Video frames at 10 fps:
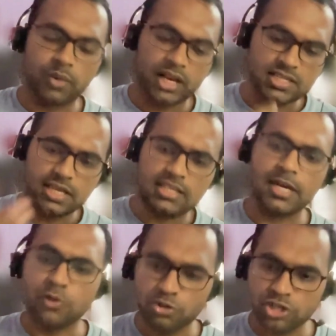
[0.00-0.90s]
when he says,
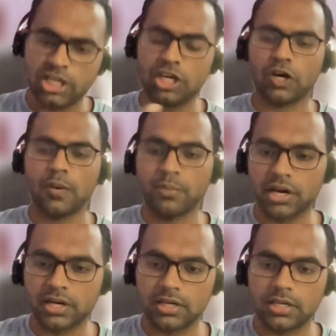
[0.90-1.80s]
I'm using your
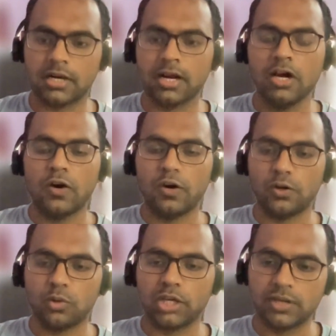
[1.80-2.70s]
competitor or
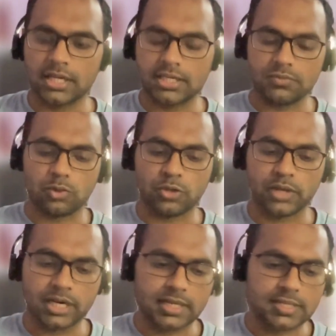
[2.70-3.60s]
whatever
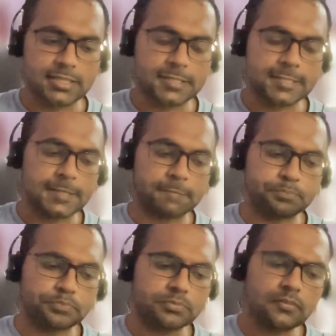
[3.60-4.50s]
it is,
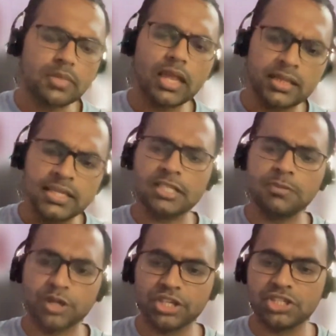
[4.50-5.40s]
these are
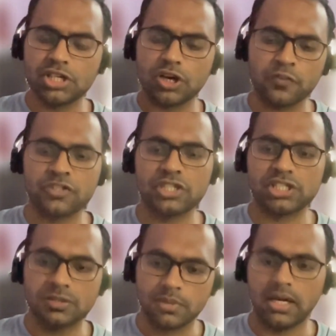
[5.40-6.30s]
potential
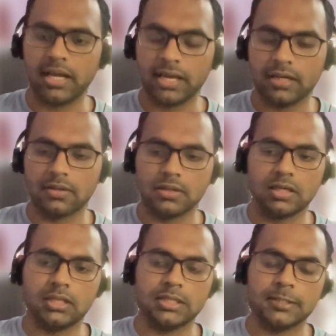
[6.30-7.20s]
conversation building
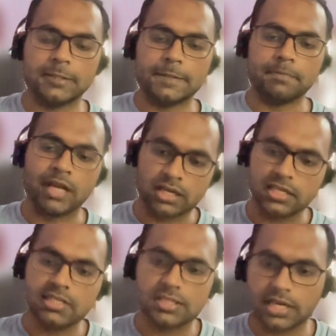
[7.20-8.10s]

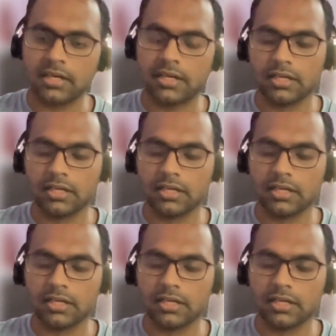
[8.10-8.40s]
nuggets that